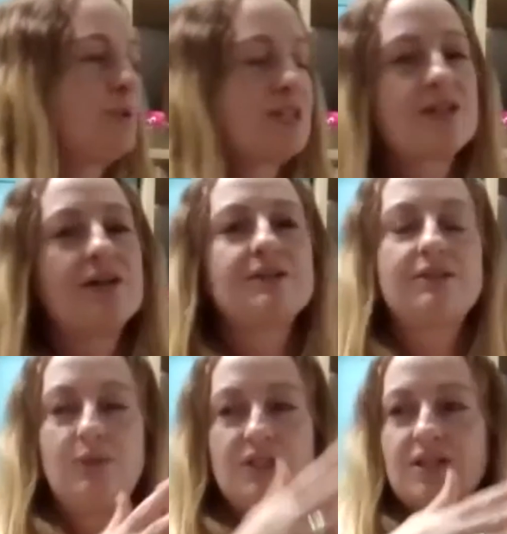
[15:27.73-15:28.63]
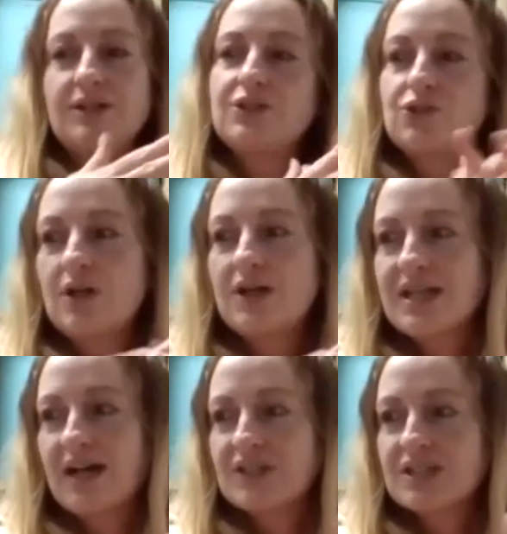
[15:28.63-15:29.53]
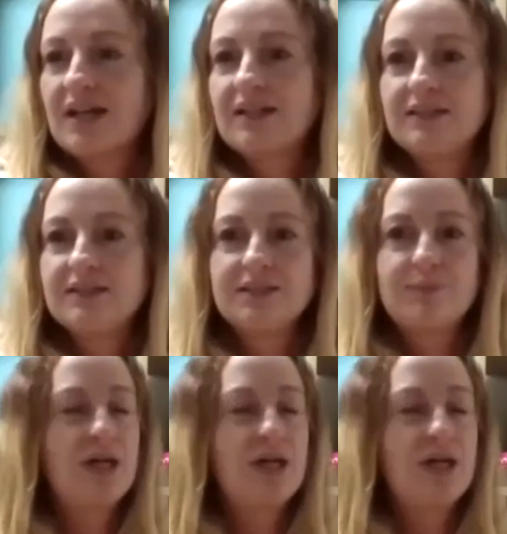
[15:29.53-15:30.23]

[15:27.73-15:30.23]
we started trying to have a second.